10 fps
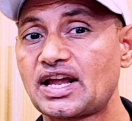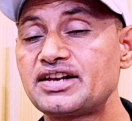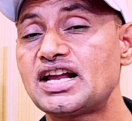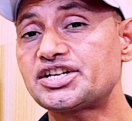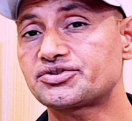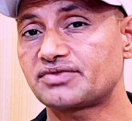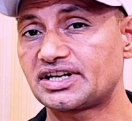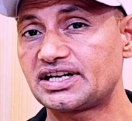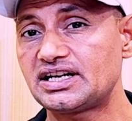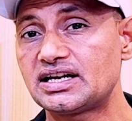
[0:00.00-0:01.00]
Next
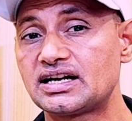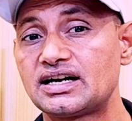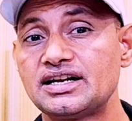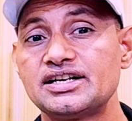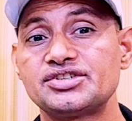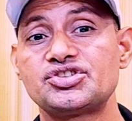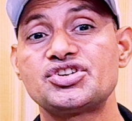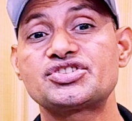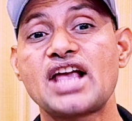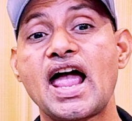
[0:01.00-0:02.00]
one here, she
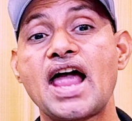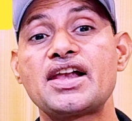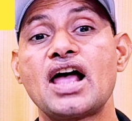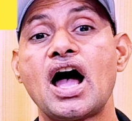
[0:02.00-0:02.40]
said,